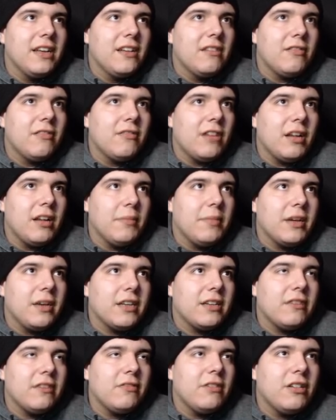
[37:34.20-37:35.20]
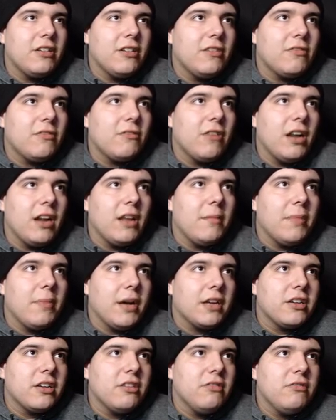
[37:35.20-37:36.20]
Run it, bucko. Run it,
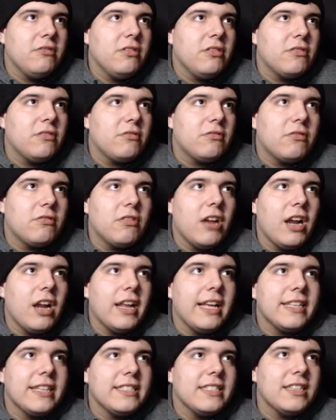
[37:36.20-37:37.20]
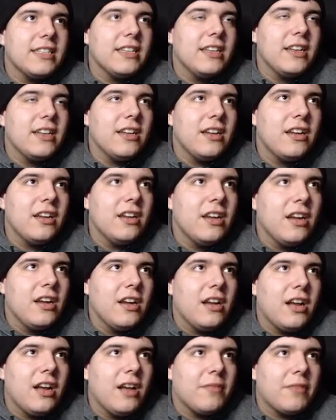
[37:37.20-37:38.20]
bucko. Run it.
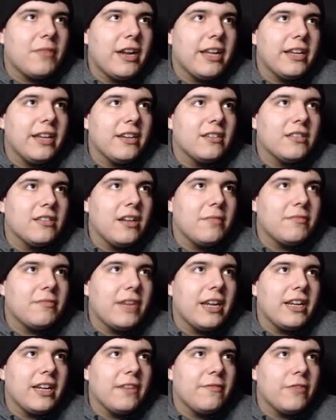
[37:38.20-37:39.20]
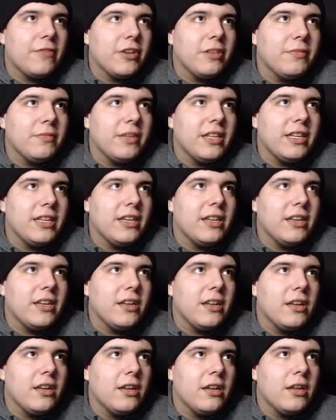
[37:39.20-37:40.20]
I'm right here. I'm right here for you, buddy.
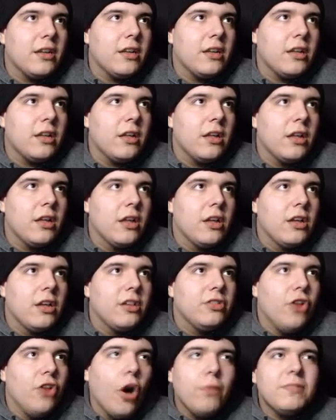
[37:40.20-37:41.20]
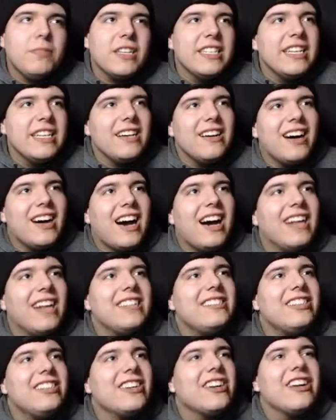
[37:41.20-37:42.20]
Nope, Danielle
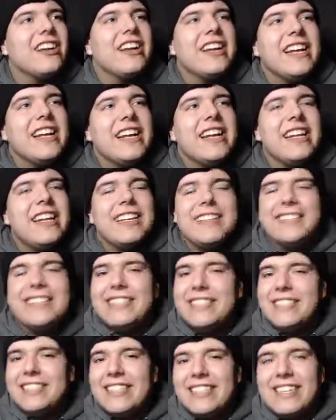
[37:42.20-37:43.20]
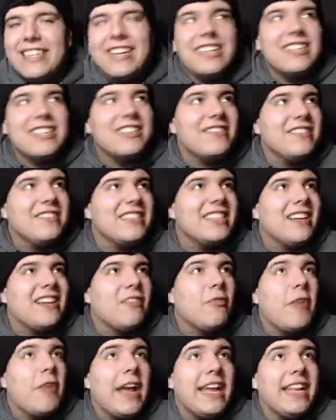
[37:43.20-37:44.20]
Hunter. Danielle Hunter was there
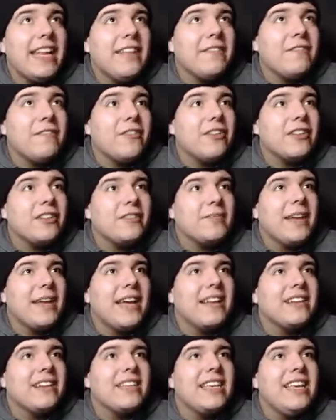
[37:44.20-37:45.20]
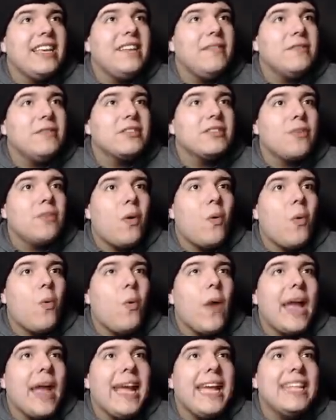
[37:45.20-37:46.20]
waiting for you, man. He was
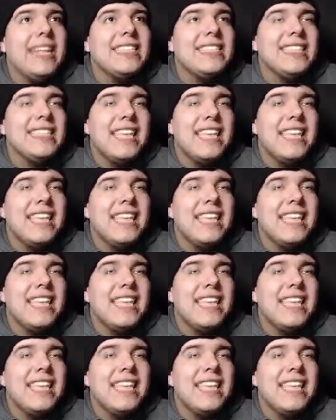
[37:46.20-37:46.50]
waiting.